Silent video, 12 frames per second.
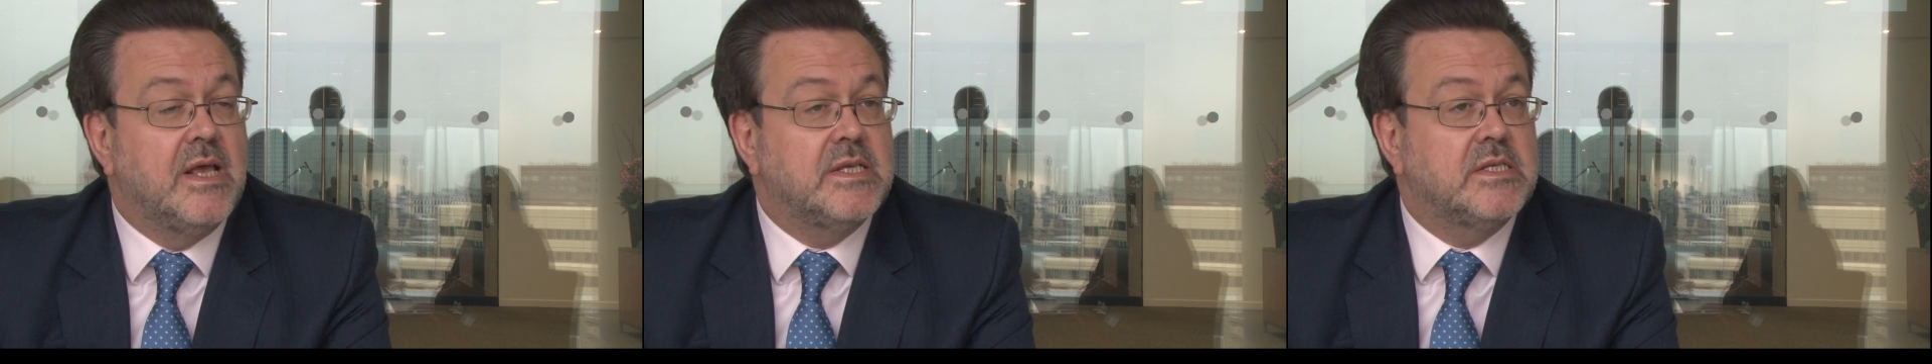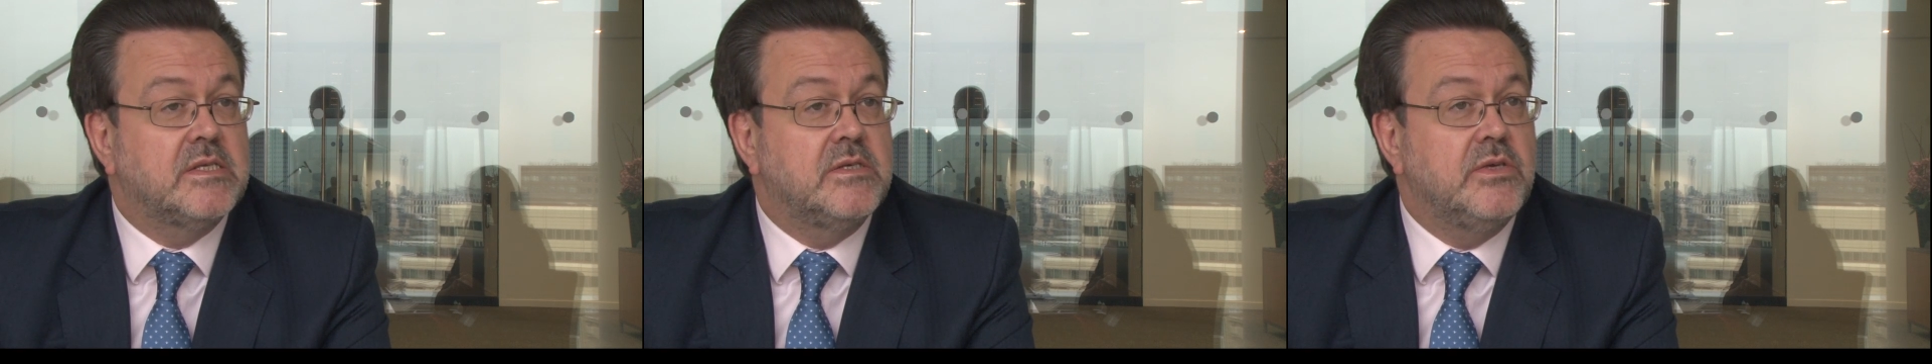
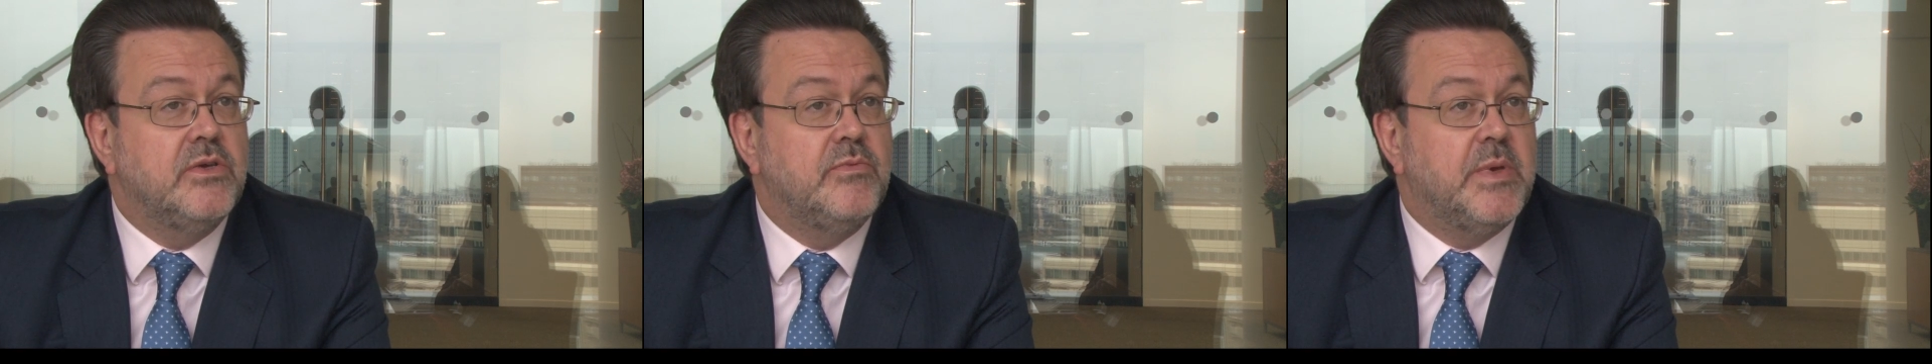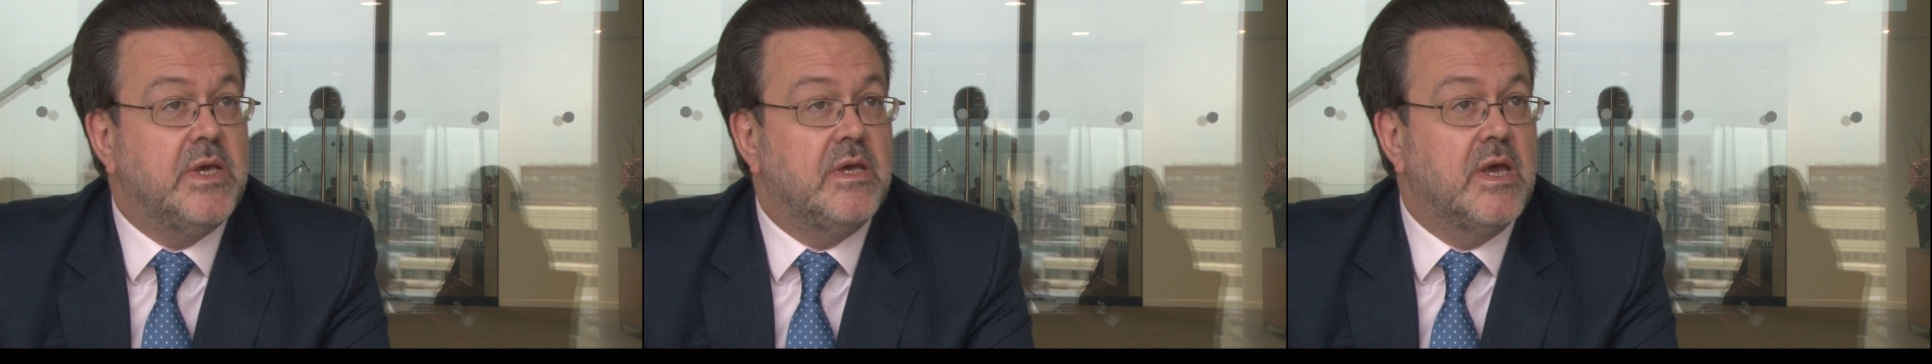less to
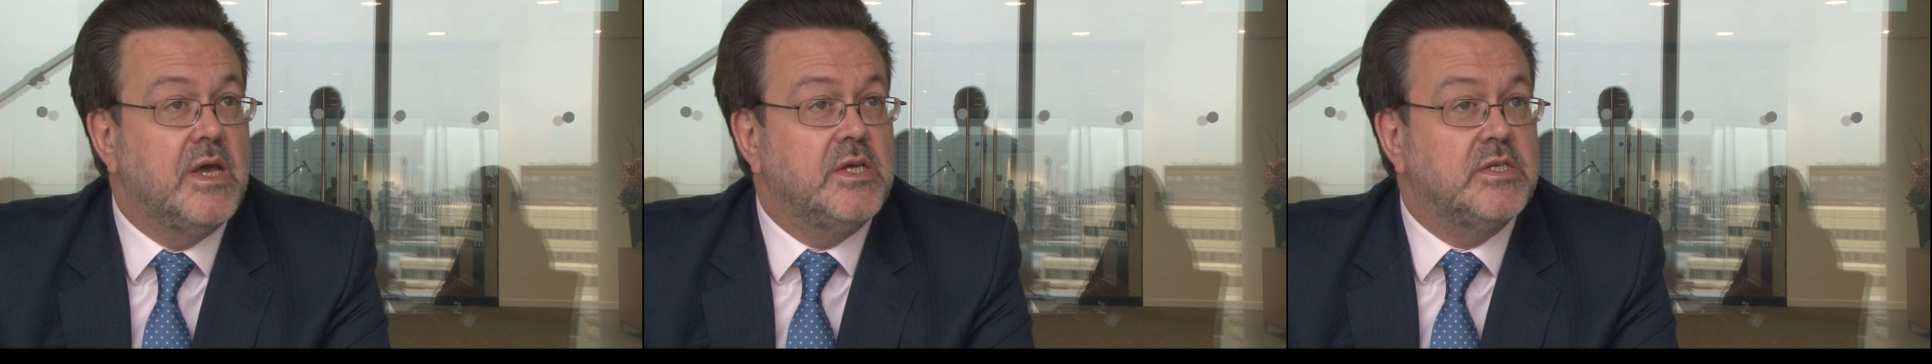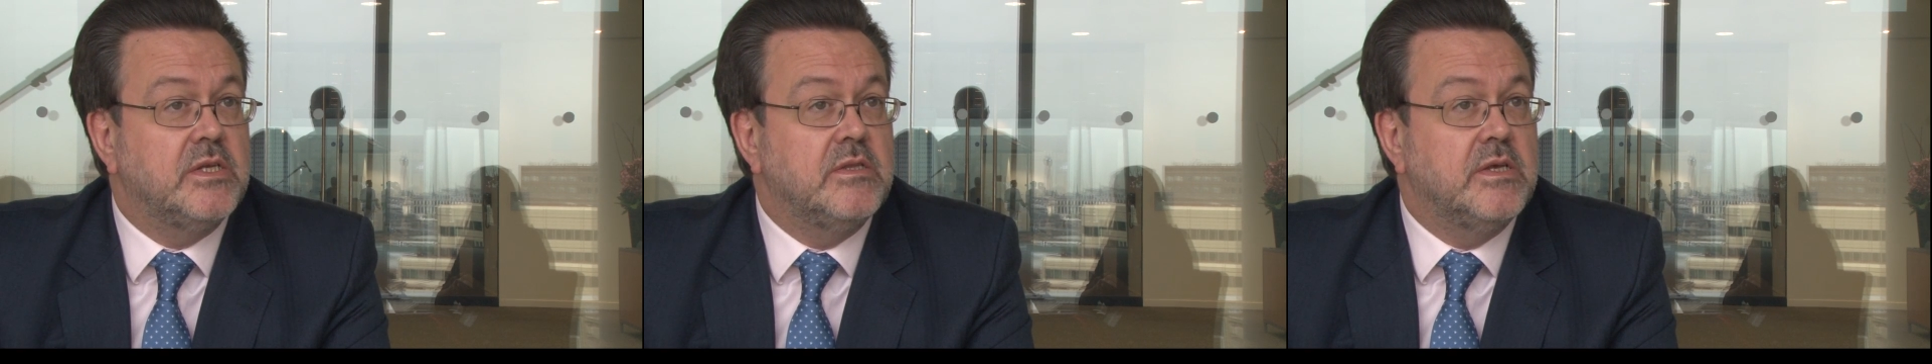be
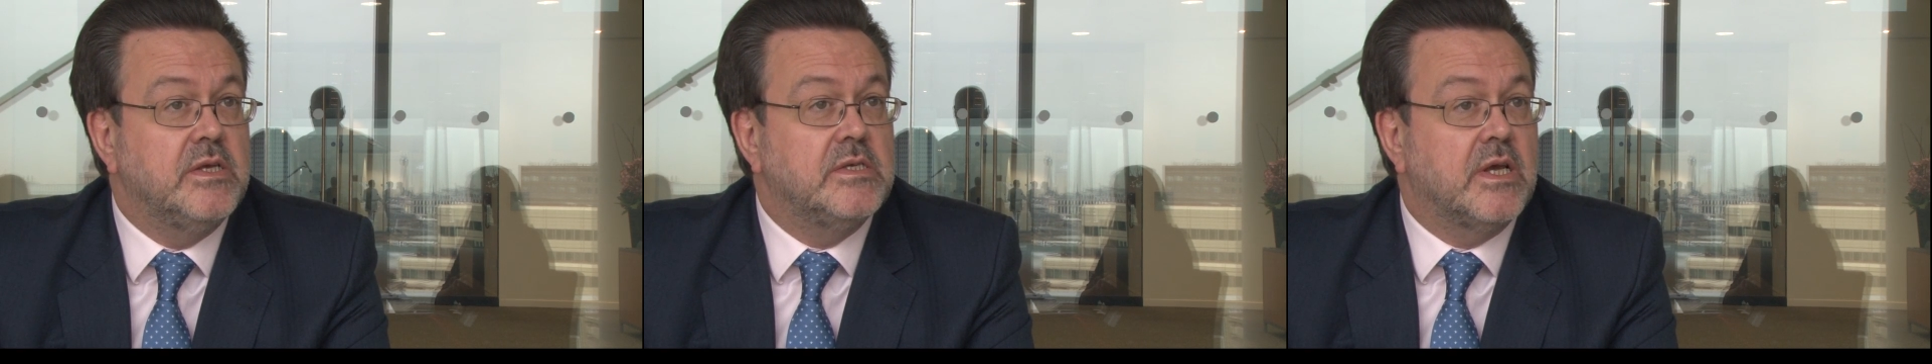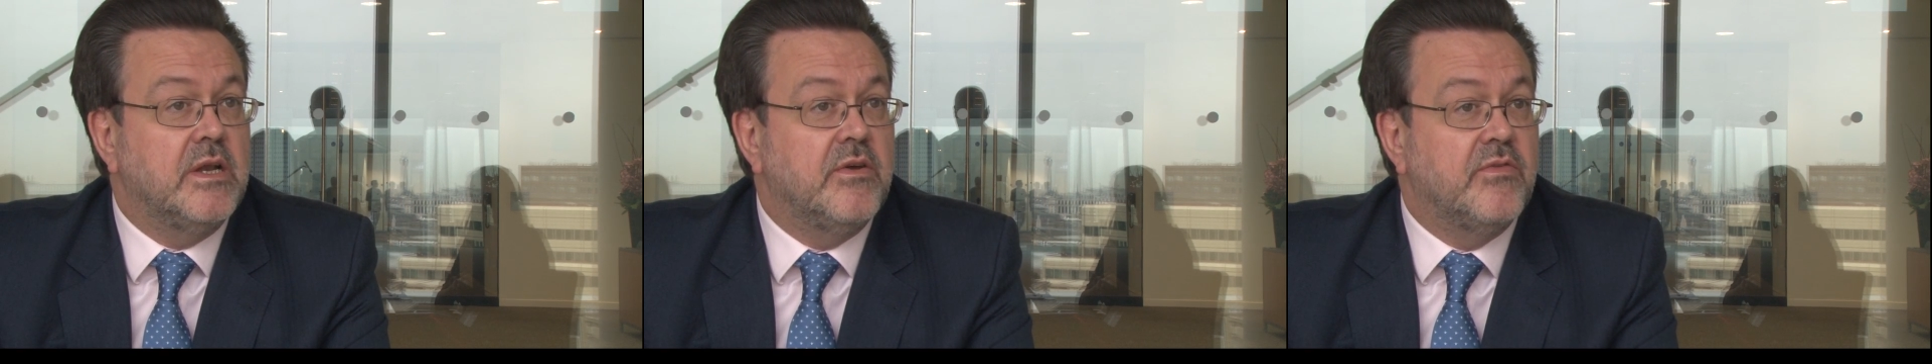engaged in
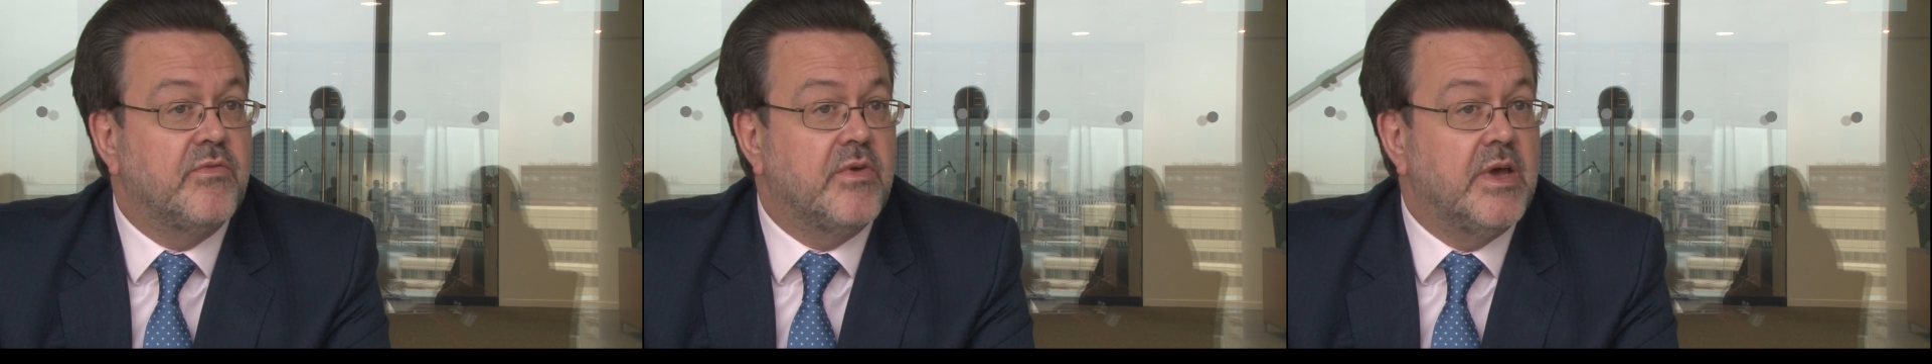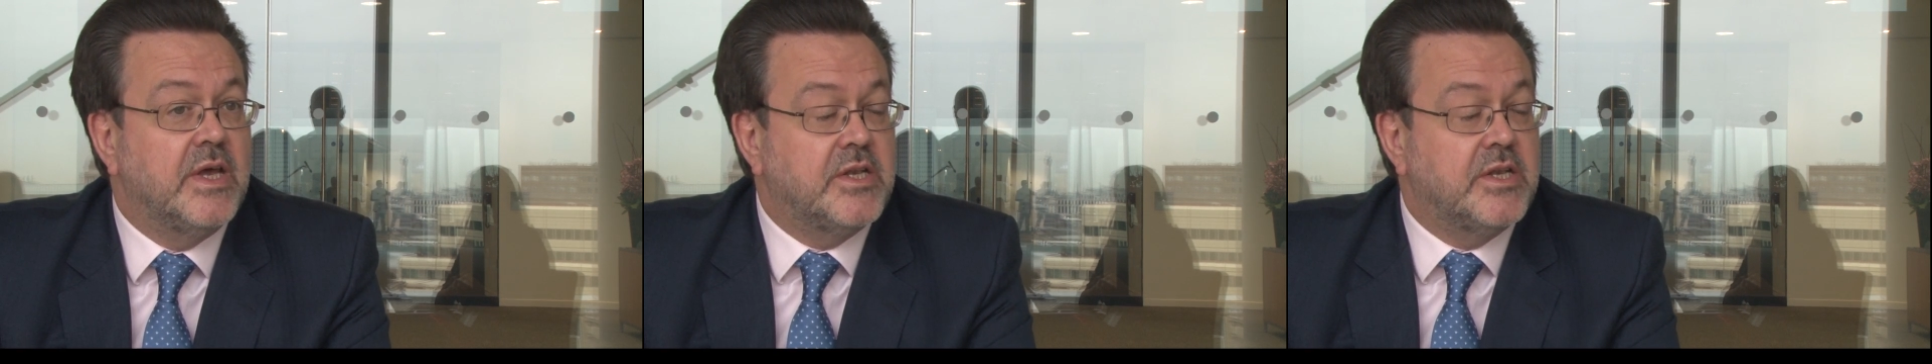these kind of